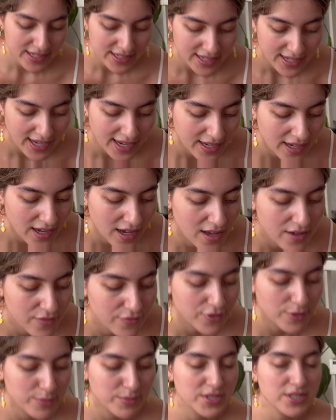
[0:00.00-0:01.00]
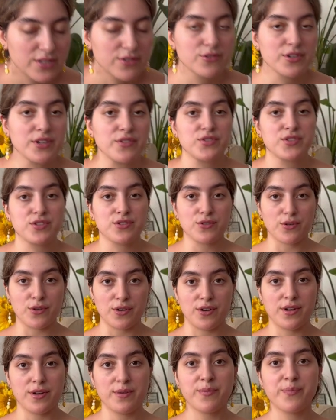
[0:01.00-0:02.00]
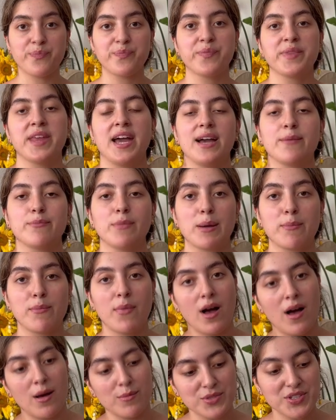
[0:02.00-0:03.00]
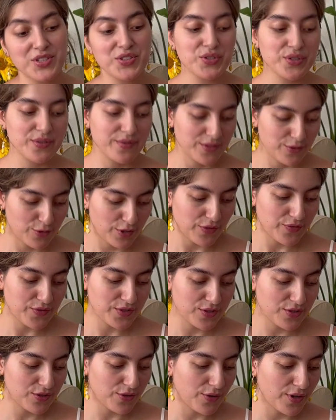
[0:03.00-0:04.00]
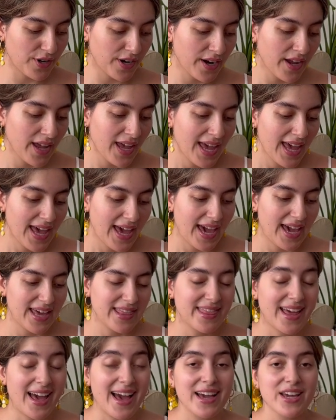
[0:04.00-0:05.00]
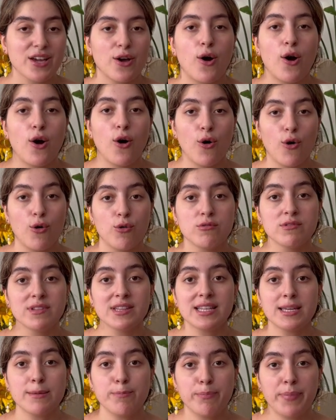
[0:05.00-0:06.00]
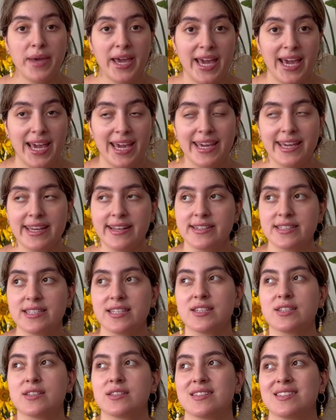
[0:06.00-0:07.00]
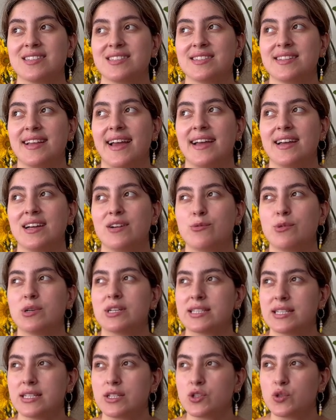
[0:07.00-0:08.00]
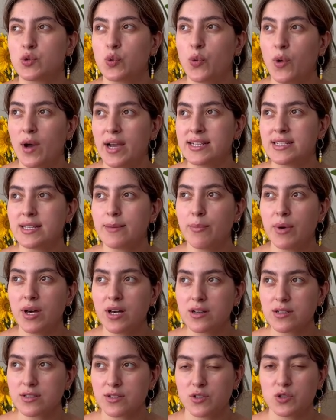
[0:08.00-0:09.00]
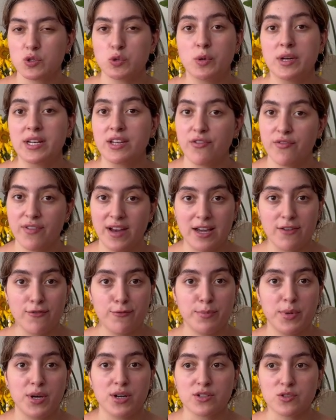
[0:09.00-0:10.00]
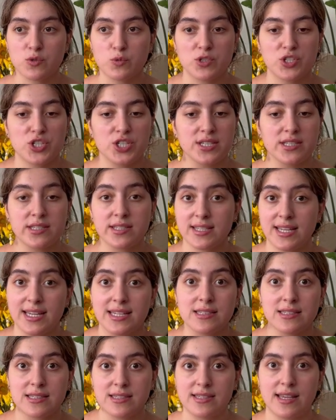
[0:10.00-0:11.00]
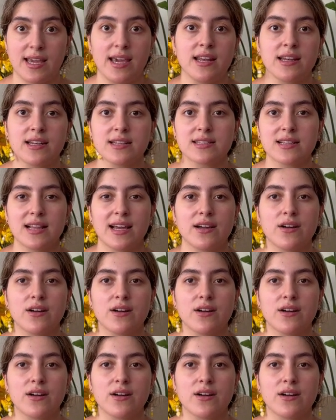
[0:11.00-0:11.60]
that I got from the thrift store, at my mom's thrift store, and I only paid, was it 20 bucks or 25 bucks, which is insane. It's like